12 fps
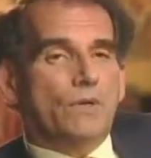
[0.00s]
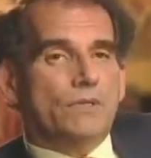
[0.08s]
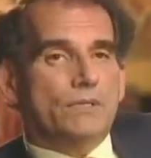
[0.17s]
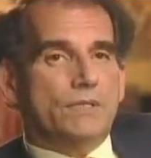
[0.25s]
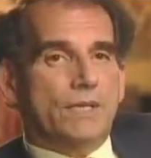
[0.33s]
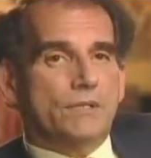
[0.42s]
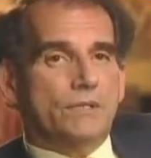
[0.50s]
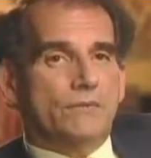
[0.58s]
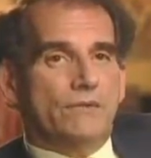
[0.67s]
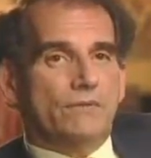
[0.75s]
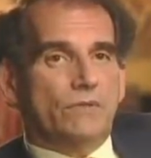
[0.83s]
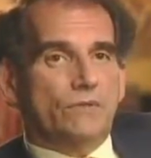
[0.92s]
work as the
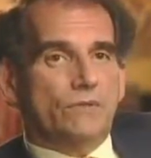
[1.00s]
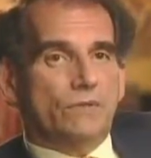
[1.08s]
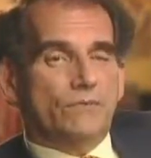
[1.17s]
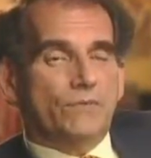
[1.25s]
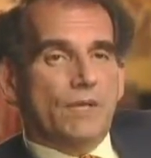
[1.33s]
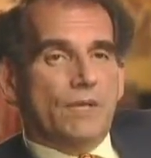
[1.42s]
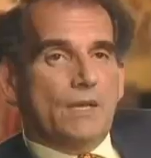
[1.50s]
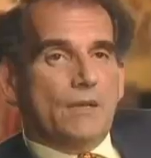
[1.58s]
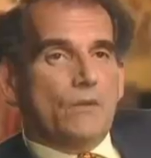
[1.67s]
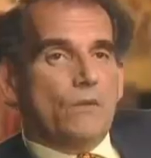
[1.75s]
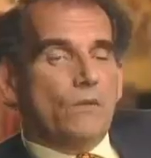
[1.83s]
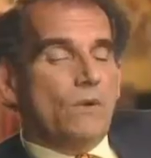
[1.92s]
engine of evolution.
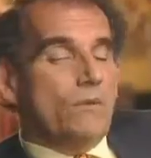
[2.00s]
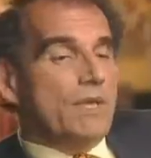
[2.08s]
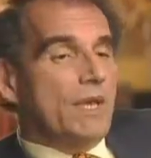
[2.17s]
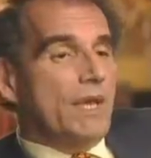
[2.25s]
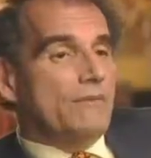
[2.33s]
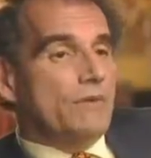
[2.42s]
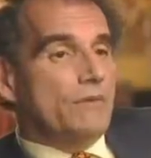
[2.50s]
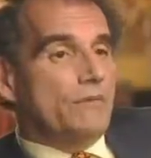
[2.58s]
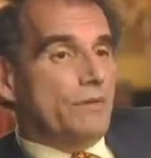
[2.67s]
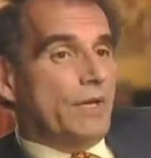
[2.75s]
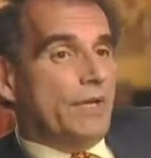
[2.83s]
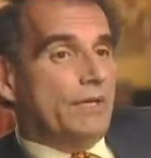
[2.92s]
What we have are
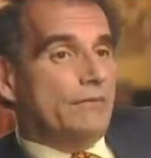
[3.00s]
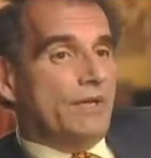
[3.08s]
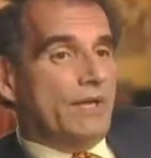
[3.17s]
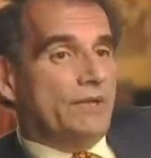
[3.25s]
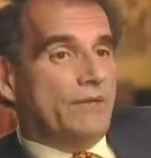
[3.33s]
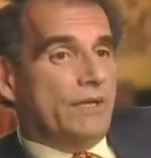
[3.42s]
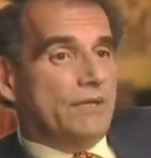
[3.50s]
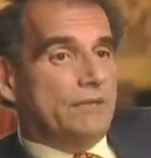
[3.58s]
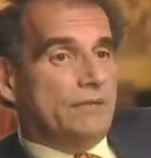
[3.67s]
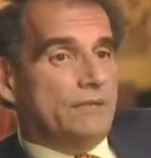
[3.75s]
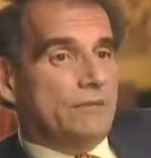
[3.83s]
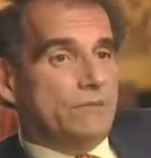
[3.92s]
a variety of
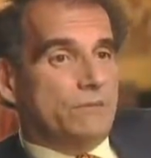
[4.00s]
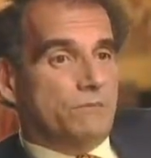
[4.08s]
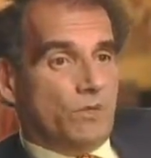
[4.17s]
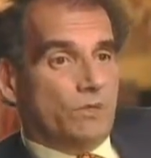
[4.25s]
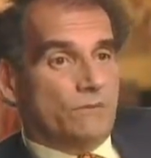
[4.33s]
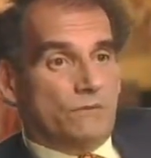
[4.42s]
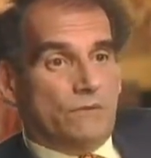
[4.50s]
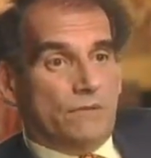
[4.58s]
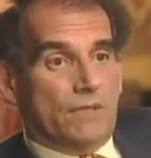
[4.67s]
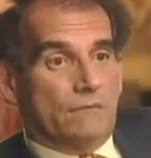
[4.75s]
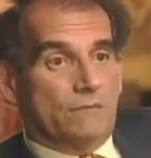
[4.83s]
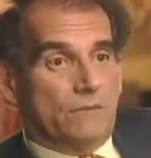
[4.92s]
lifelike systems, books, for
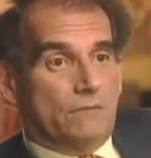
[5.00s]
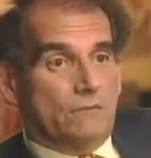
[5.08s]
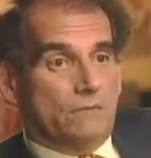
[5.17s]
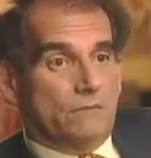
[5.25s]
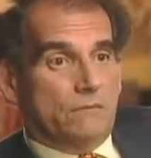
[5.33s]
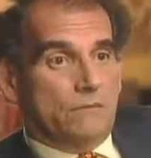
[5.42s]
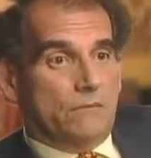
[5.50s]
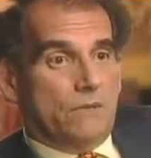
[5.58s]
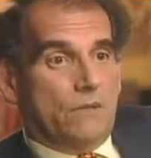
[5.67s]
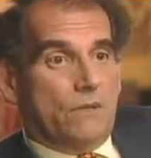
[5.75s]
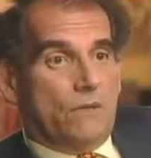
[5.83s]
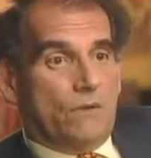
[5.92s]
example,
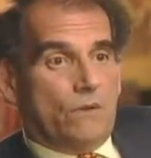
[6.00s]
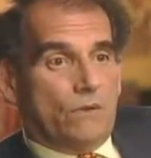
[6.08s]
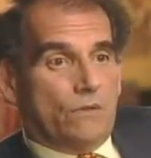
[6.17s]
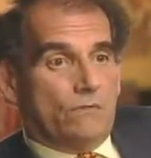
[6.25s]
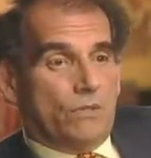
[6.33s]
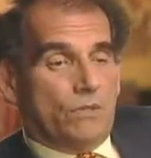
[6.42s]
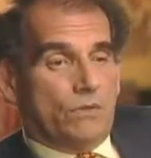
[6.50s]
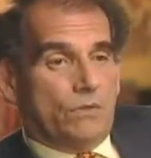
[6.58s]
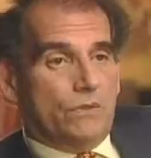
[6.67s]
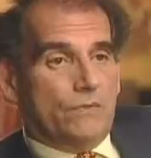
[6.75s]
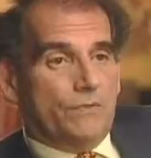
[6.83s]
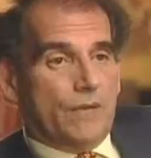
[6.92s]
or
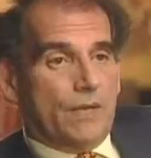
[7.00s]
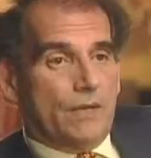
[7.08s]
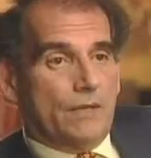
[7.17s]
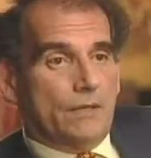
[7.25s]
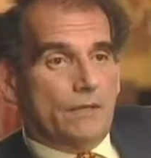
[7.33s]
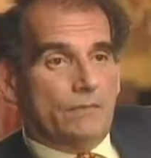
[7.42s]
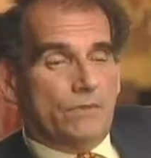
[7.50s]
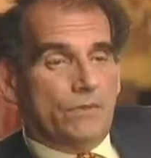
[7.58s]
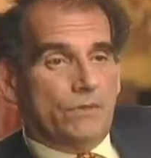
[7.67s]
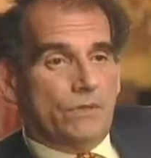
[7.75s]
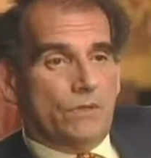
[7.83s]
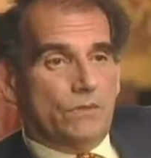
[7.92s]
computer
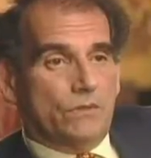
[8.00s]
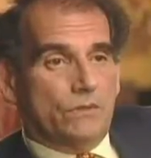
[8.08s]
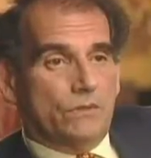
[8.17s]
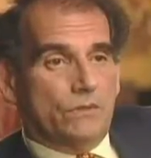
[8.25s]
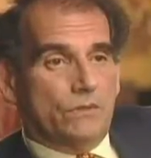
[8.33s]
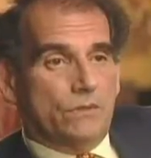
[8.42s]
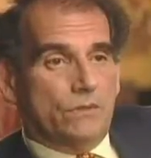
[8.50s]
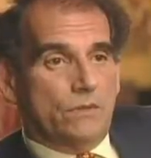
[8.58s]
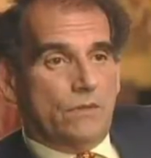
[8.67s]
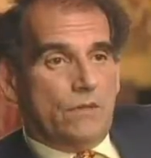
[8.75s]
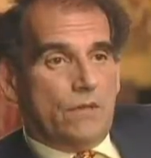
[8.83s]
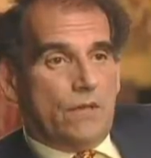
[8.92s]
codes.
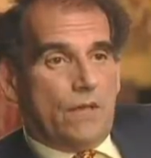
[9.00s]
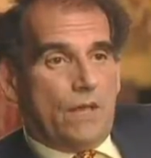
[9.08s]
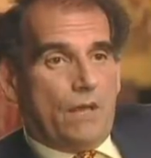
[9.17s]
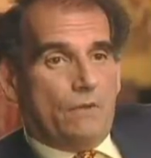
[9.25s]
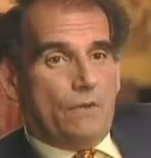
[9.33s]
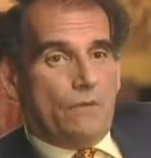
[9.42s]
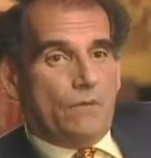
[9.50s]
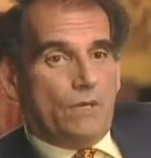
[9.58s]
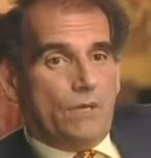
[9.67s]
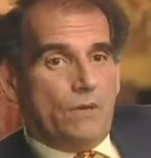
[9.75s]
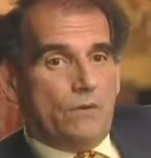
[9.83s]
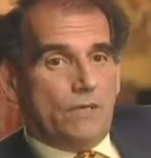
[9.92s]
And what
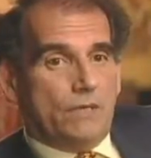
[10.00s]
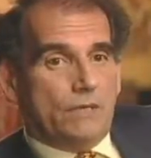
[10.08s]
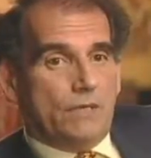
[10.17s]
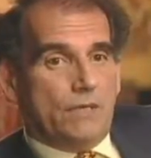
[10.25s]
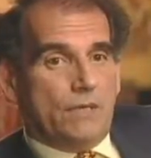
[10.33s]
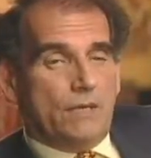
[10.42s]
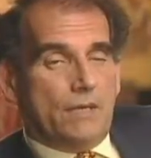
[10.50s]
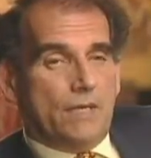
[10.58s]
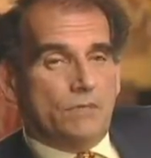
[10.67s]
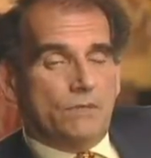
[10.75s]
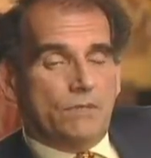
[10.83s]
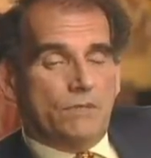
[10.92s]
we know is that
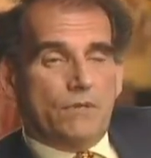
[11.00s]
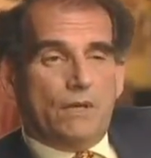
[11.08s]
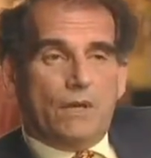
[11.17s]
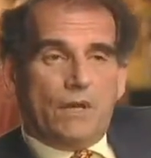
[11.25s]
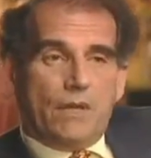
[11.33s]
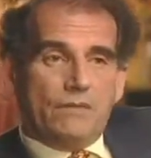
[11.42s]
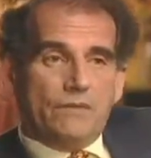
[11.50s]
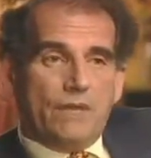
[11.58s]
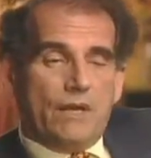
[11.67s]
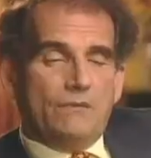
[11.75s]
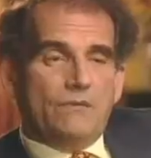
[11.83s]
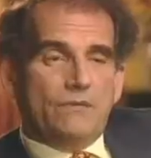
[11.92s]
unless we do a lot
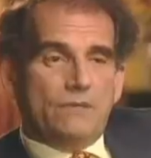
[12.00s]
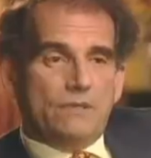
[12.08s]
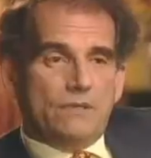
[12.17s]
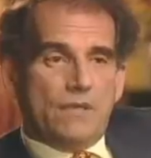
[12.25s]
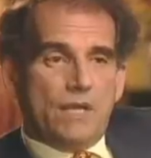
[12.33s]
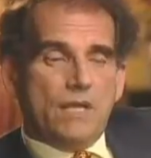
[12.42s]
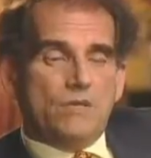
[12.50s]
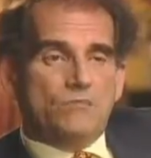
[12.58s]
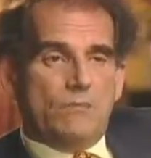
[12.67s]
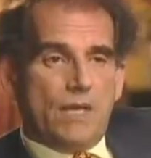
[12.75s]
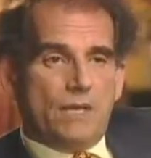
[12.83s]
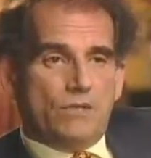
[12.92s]
of careful
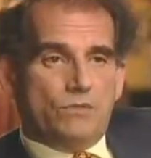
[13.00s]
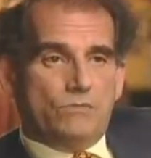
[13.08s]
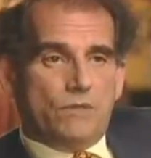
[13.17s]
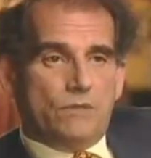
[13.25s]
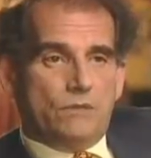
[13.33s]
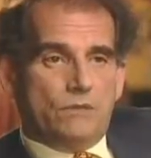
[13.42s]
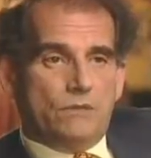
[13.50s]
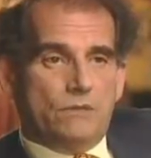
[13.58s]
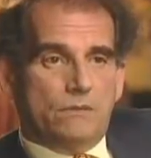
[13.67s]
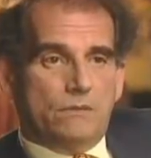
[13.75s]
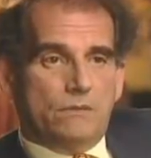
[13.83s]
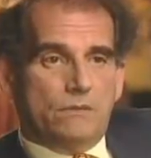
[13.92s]
stage management,